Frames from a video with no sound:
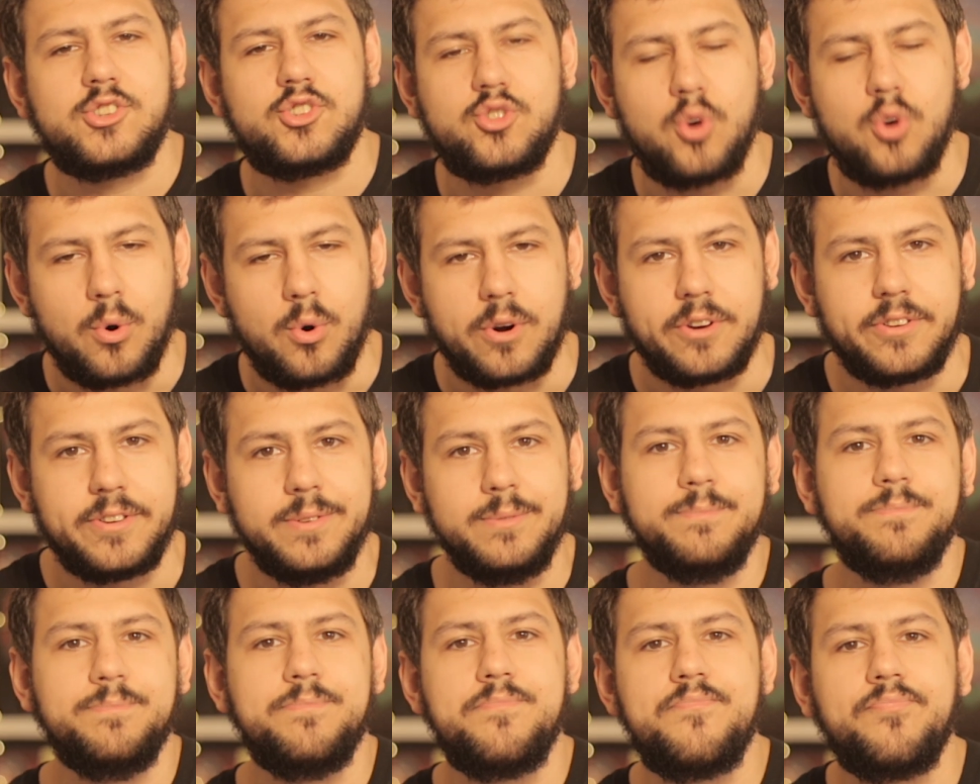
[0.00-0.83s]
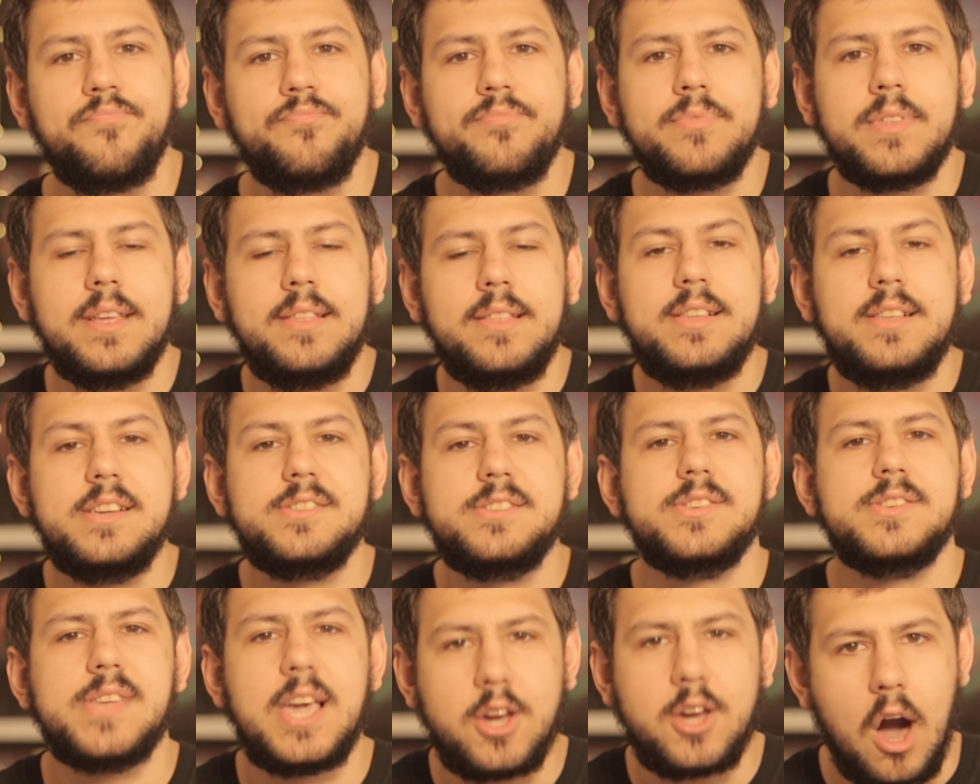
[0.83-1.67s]
short, this
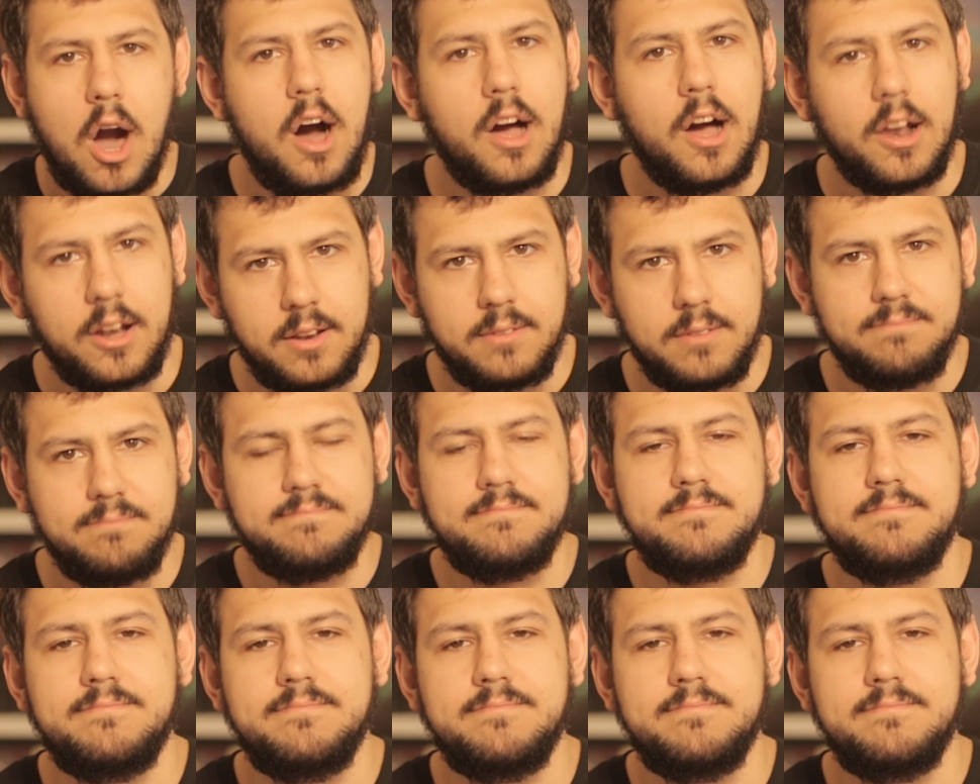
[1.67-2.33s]
is a con.